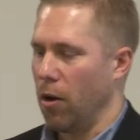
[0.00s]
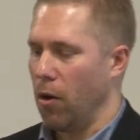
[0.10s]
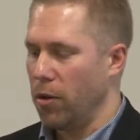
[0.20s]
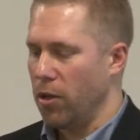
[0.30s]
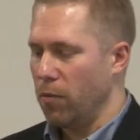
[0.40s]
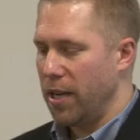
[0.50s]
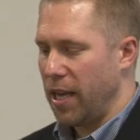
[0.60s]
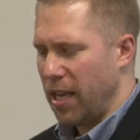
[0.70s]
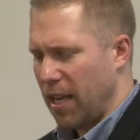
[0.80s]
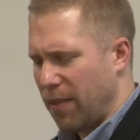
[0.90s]
OUD,
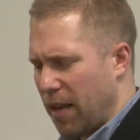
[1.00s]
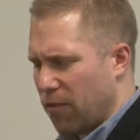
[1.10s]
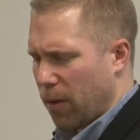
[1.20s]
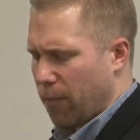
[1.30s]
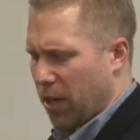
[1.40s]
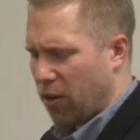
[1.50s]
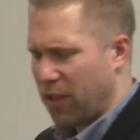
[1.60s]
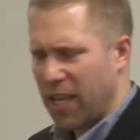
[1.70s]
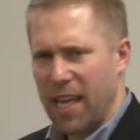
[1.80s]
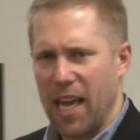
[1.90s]
and they have something called
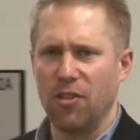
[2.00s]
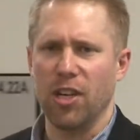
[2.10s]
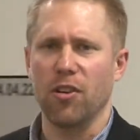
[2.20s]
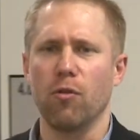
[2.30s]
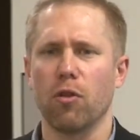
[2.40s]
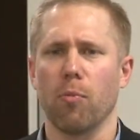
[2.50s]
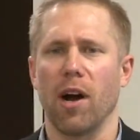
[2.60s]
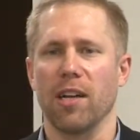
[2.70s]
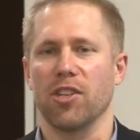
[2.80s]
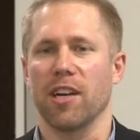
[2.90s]
the Engaging News
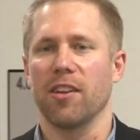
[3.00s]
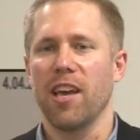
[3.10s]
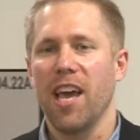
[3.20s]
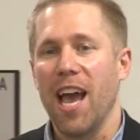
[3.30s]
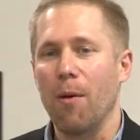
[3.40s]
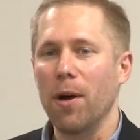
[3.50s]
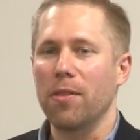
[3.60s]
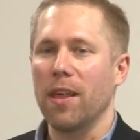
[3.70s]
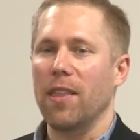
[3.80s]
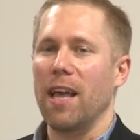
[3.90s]
Project. And one
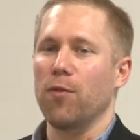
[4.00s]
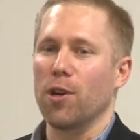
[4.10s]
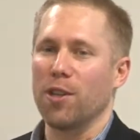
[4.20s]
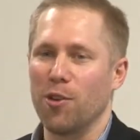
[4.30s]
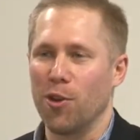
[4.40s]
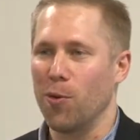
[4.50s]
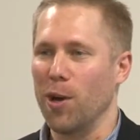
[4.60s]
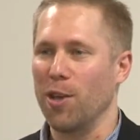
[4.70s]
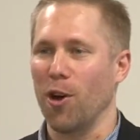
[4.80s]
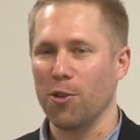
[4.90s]
thing they've looked into
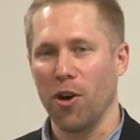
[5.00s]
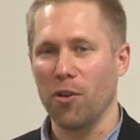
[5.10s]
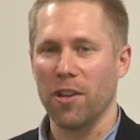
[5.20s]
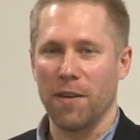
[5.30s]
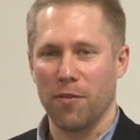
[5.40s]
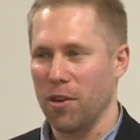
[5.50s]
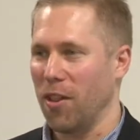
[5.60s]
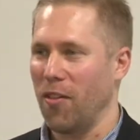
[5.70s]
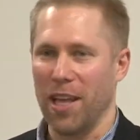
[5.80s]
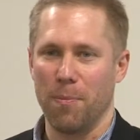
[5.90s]
is alternatives to the
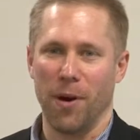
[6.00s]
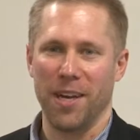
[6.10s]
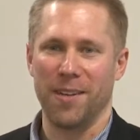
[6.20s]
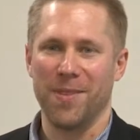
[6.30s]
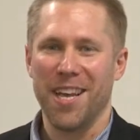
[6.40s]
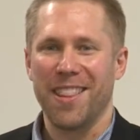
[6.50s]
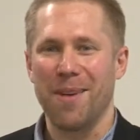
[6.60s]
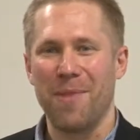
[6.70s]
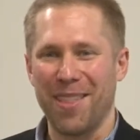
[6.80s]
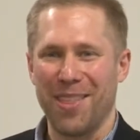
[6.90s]
like button
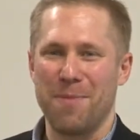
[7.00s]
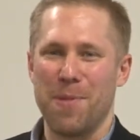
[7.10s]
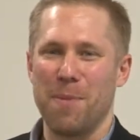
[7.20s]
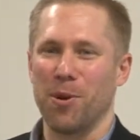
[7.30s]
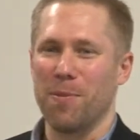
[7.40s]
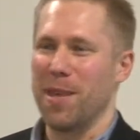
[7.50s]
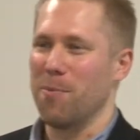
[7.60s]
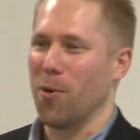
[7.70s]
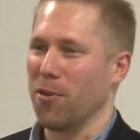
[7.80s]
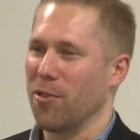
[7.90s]
that might lead people to be
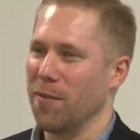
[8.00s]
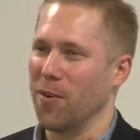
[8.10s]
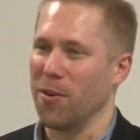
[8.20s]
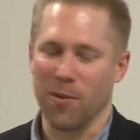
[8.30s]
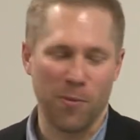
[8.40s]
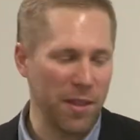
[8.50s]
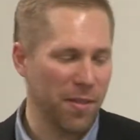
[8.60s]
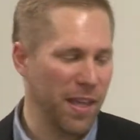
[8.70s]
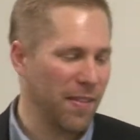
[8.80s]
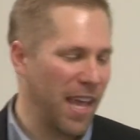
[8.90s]
more civil. And one
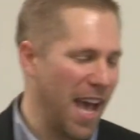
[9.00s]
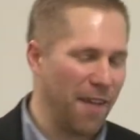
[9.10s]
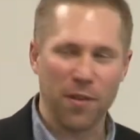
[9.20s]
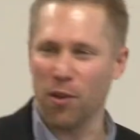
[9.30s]
thing they have is